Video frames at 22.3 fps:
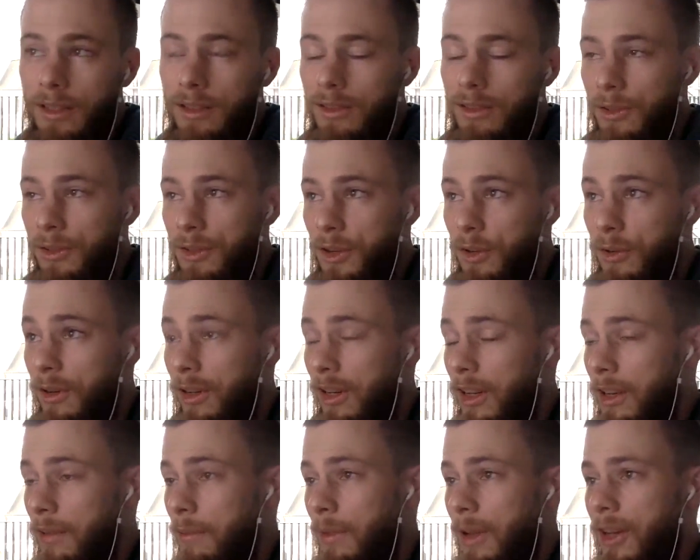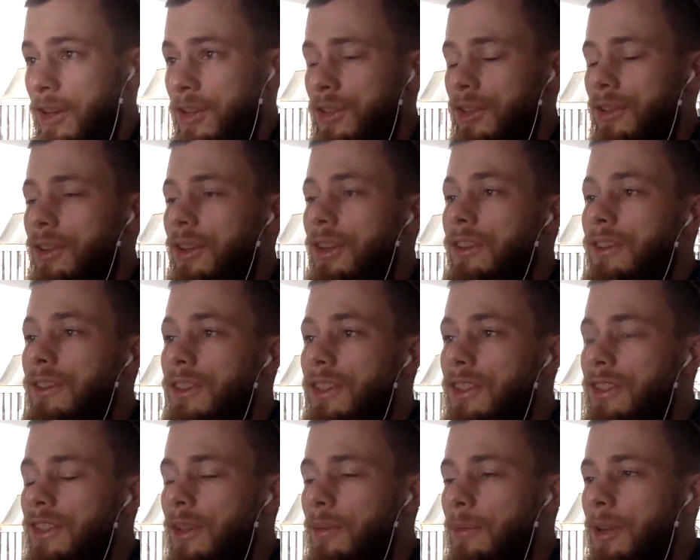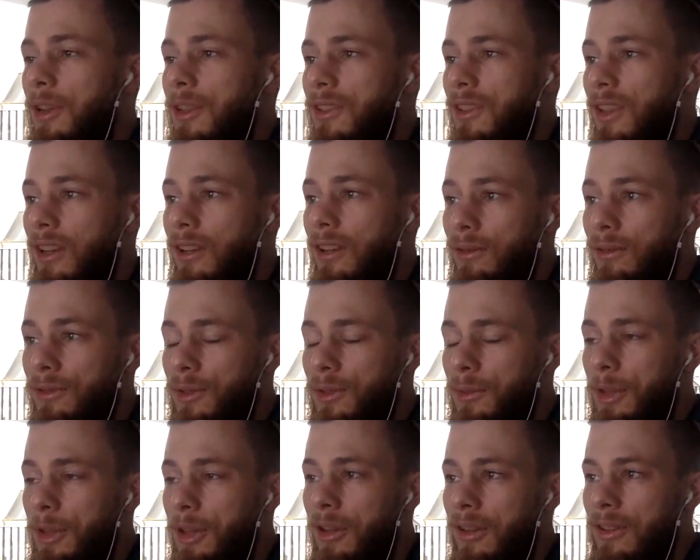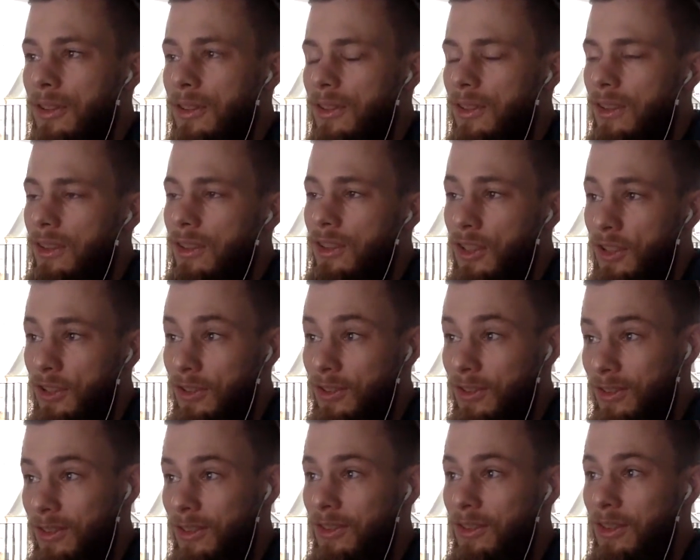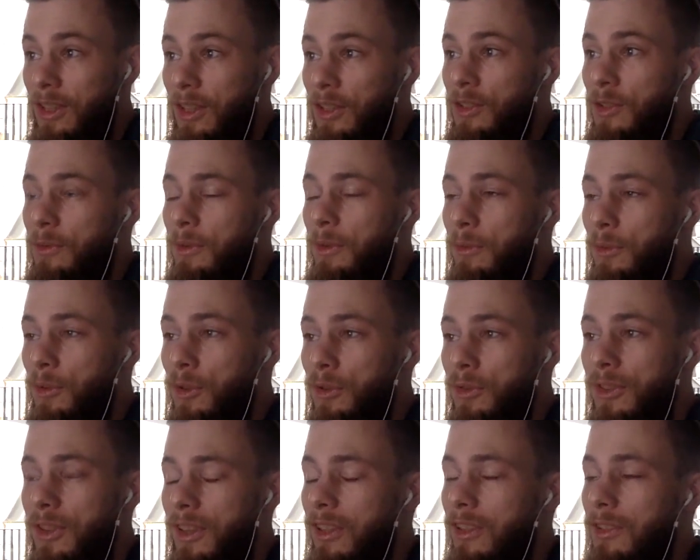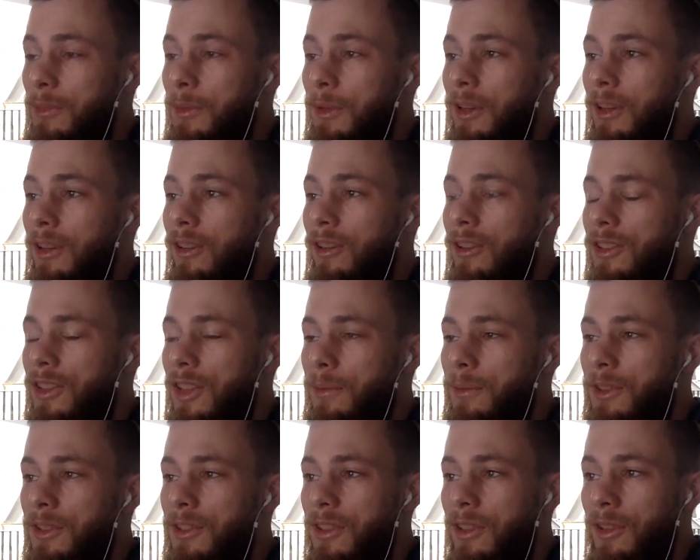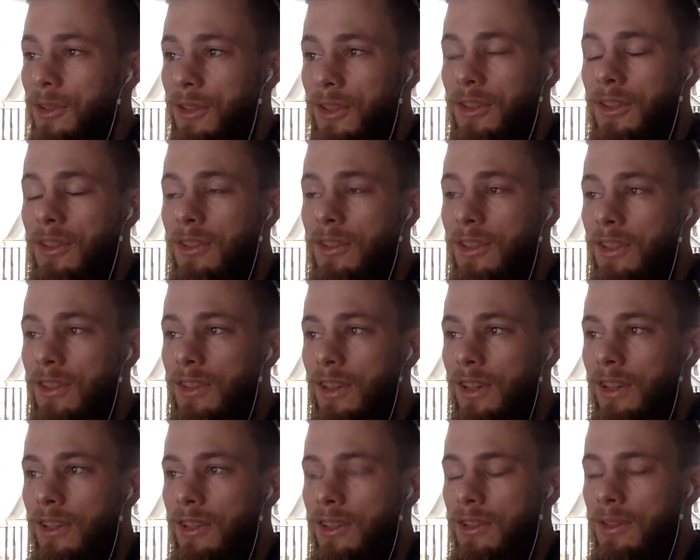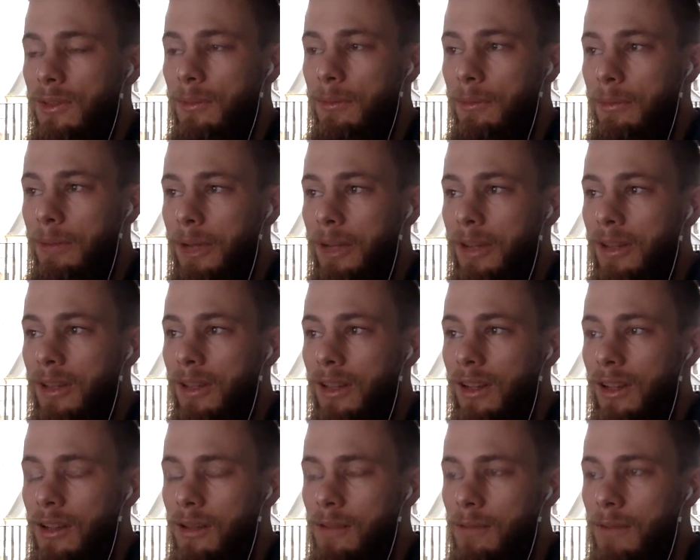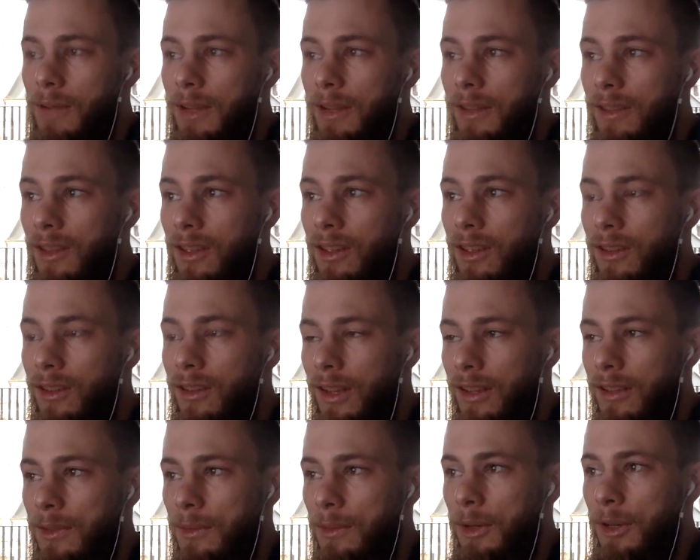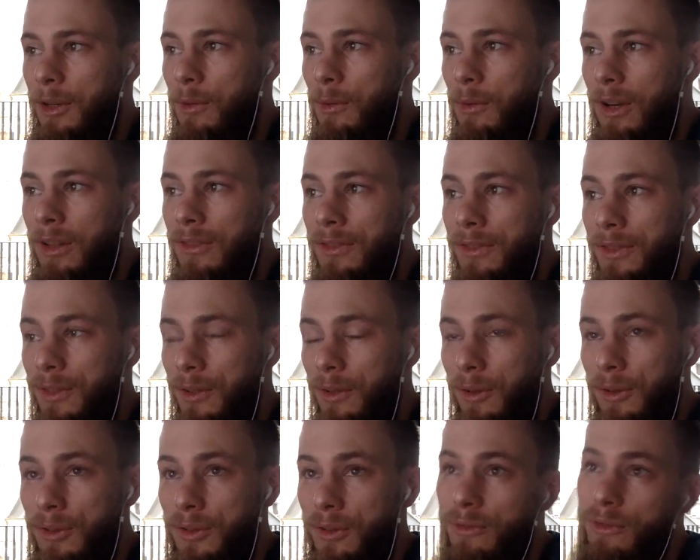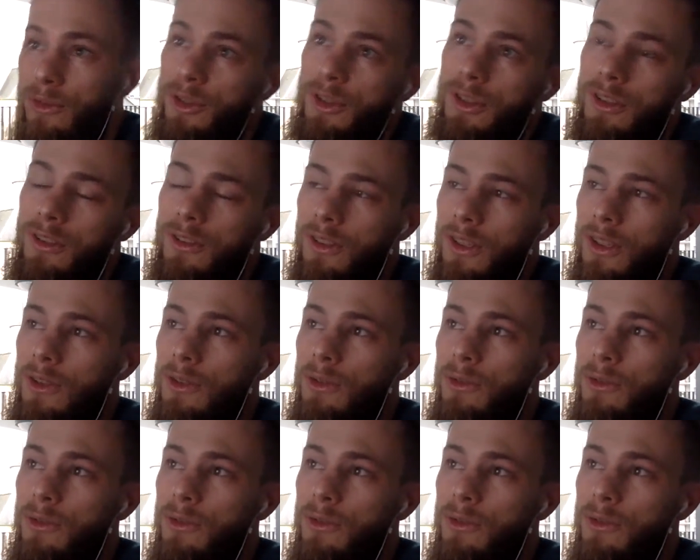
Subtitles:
don't know the link manager in detail myself, to be honest. I just needed to be moved, and it's been a long time since I looked at the details. But I think that's what you want also for the thing you